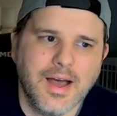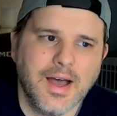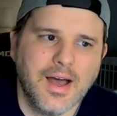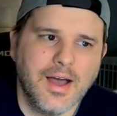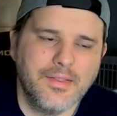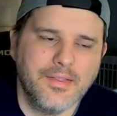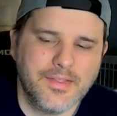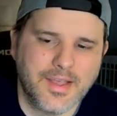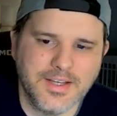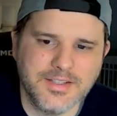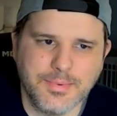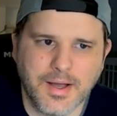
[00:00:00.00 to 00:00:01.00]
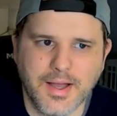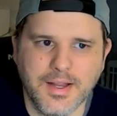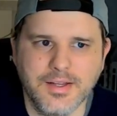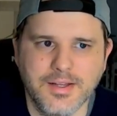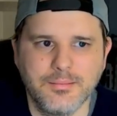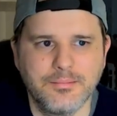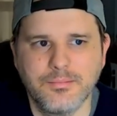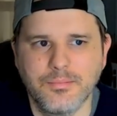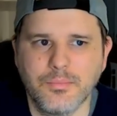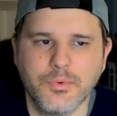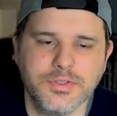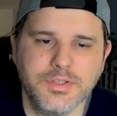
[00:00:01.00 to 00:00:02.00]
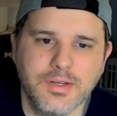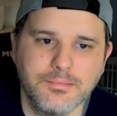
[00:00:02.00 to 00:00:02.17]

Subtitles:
And then the guys behind him, we'll see.